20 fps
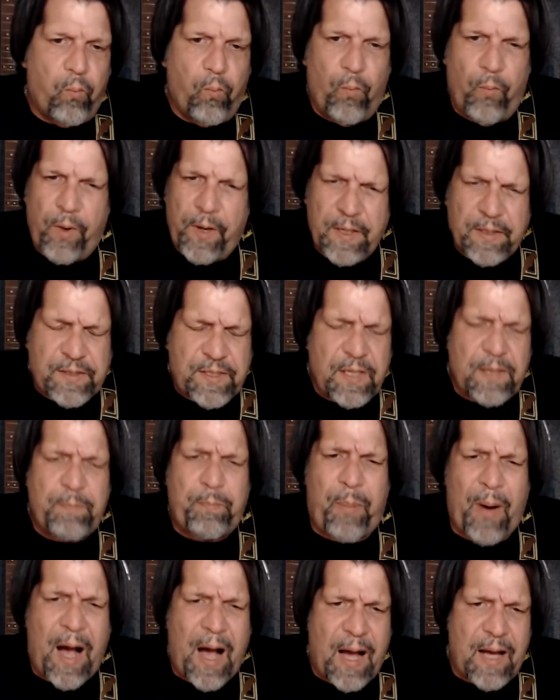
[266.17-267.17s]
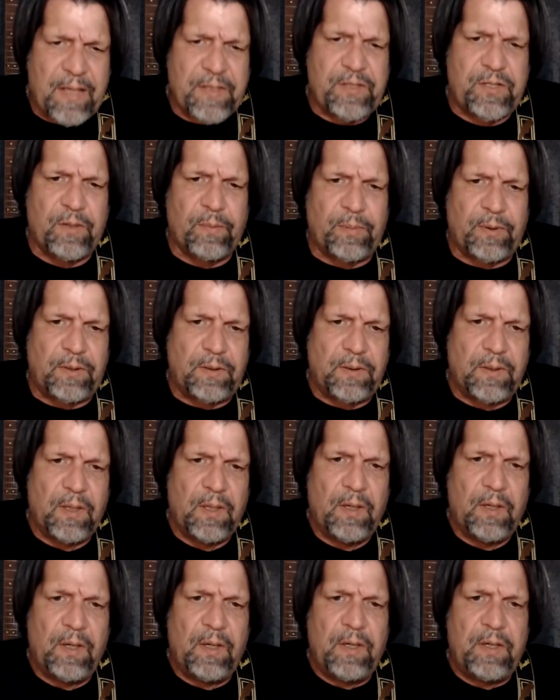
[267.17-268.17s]
Is it possible
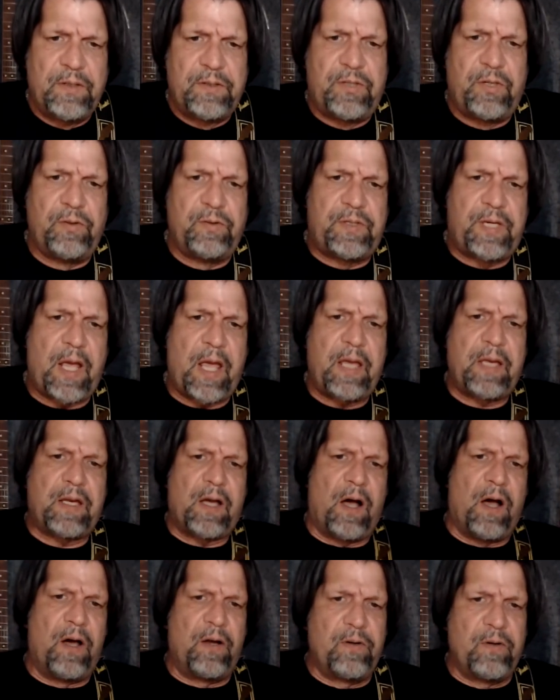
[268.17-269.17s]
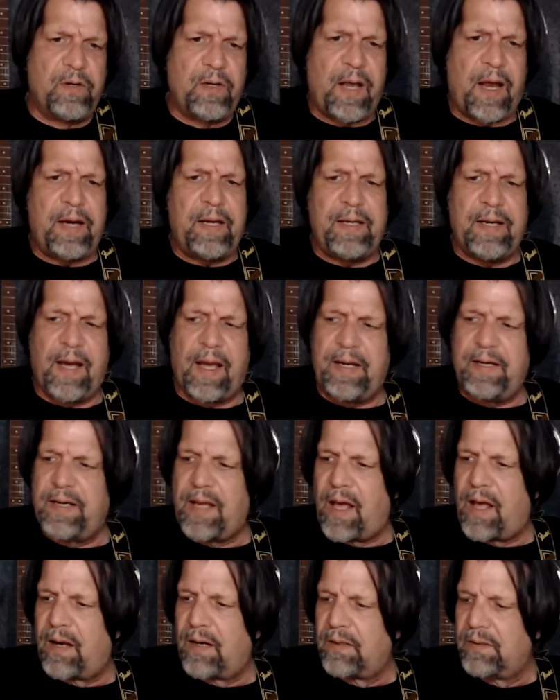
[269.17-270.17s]
to take a
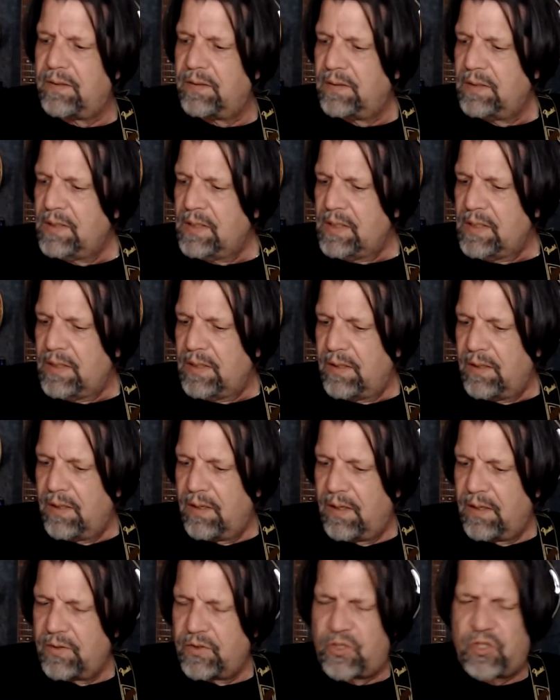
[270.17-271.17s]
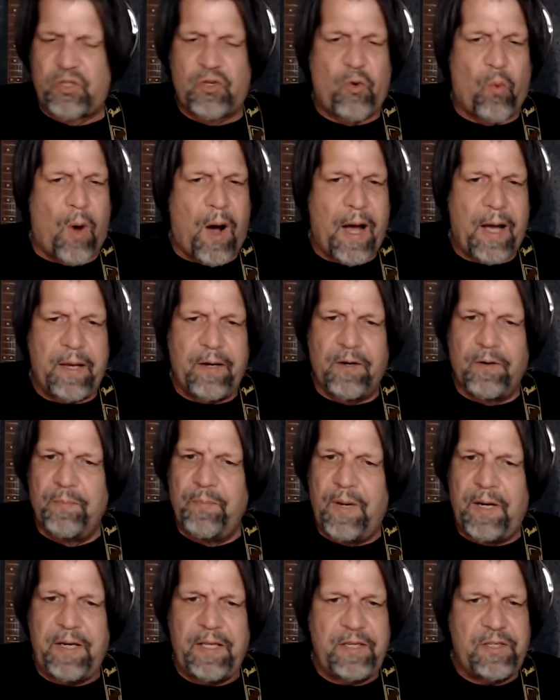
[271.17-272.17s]
$199 Squire
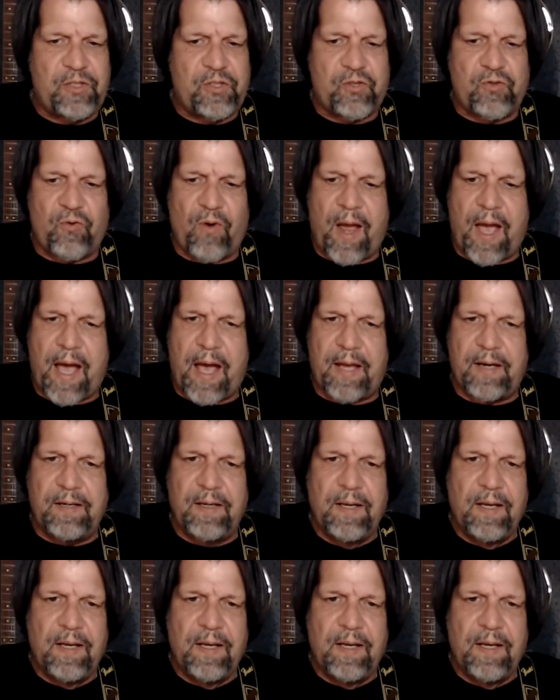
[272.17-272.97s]
Mini Strat,